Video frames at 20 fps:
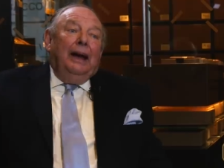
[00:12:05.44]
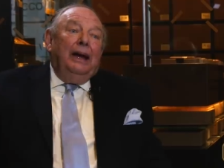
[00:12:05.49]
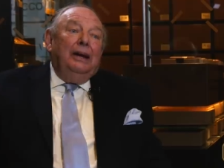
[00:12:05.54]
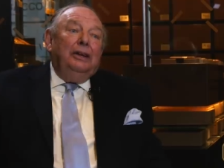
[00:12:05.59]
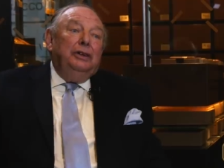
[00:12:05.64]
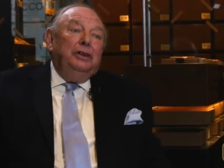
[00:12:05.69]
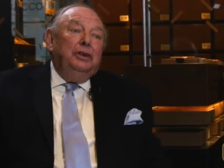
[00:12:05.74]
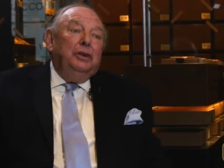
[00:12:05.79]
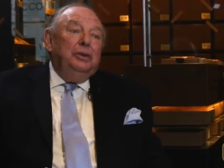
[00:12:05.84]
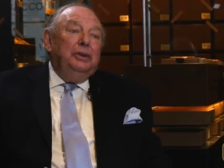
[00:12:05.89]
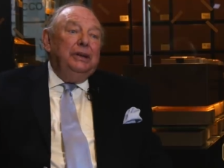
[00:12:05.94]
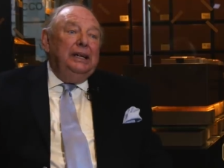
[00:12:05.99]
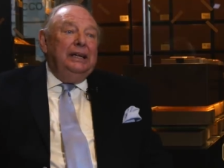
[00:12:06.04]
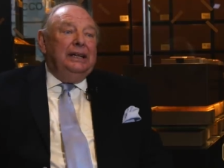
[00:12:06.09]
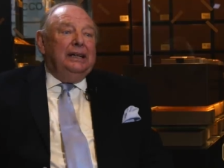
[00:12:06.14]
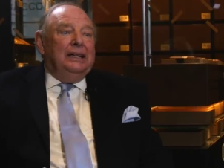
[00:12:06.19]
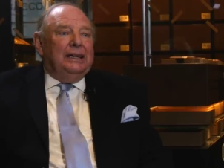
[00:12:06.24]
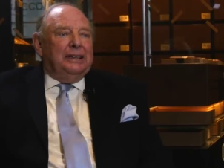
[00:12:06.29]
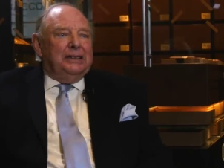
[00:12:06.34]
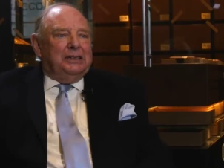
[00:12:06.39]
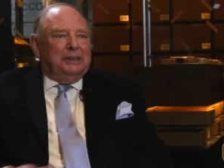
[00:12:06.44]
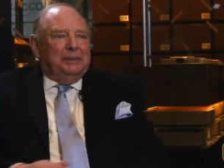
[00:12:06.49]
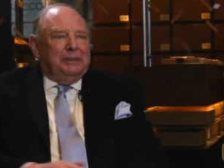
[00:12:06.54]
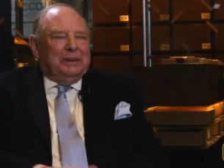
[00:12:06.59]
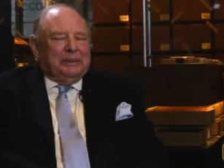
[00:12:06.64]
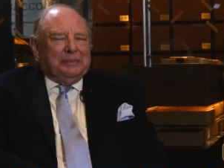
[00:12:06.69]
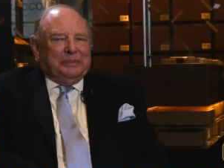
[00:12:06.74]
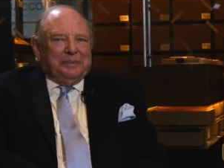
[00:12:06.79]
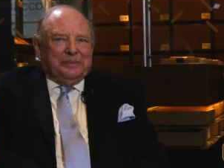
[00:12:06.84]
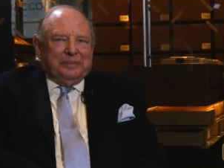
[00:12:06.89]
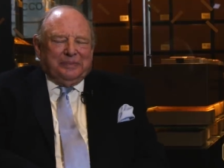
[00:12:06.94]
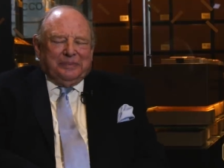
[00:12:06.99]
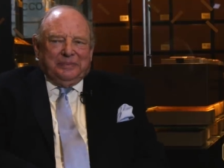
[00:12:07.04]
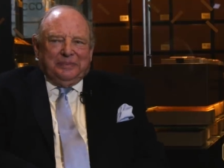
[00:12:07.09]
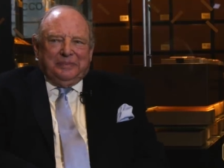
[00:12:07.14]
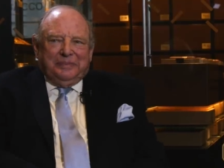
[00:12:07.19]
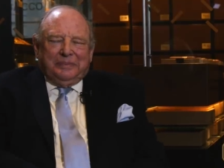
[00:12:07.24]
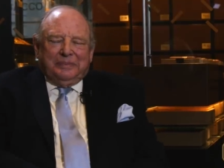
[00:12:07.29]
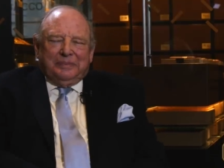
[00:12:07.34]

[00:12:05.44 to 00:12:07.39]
and a unique customer. Mm.